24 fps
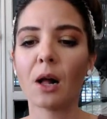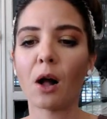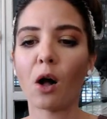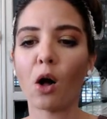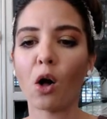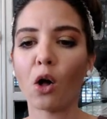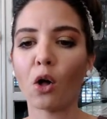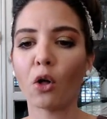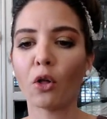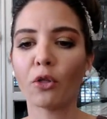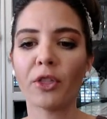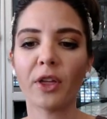
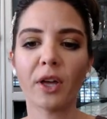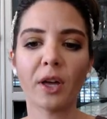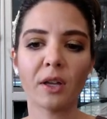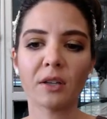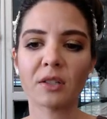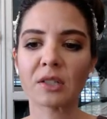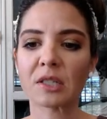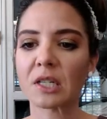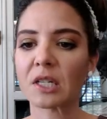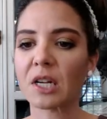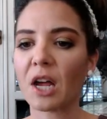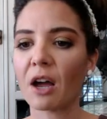all the
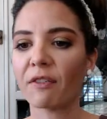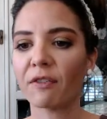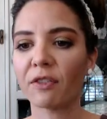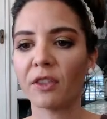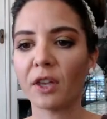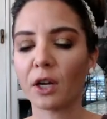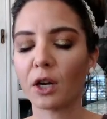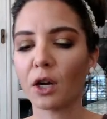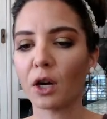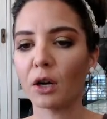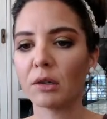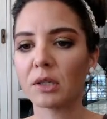stuff
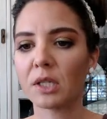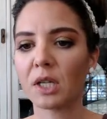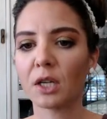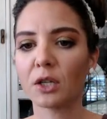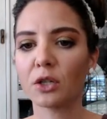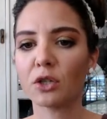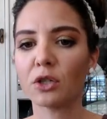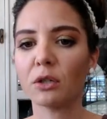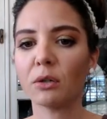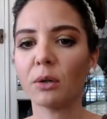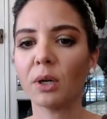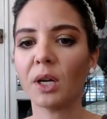that goes
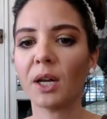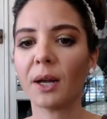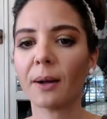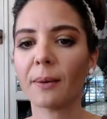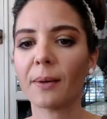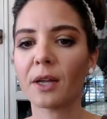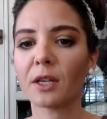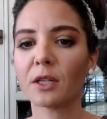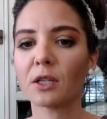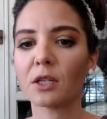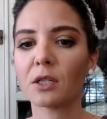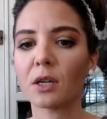into it.
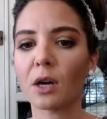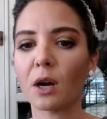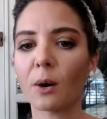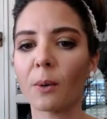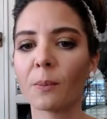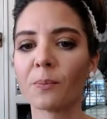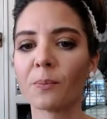And so